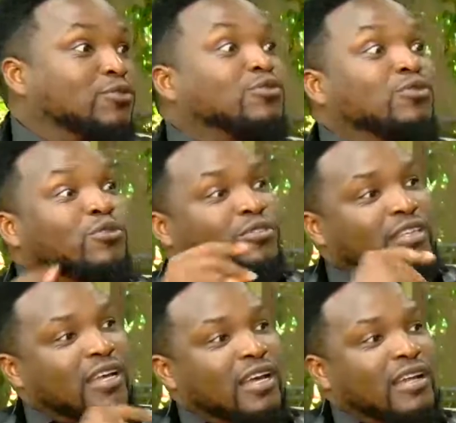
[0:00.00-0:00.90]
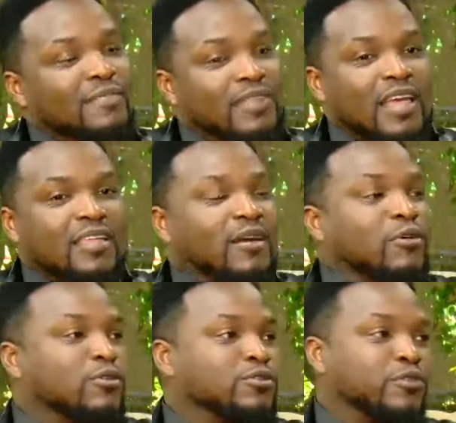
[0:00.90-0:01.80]
to go to their either
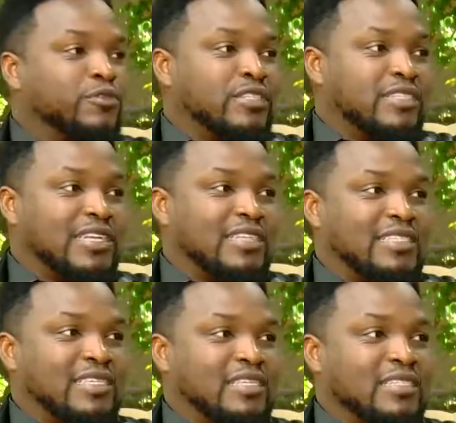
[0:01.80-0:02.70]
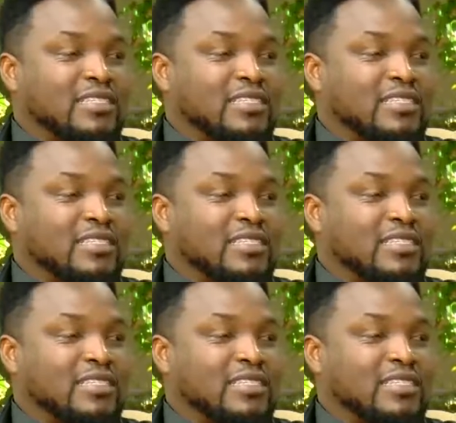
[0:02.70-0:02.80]
halls of residences.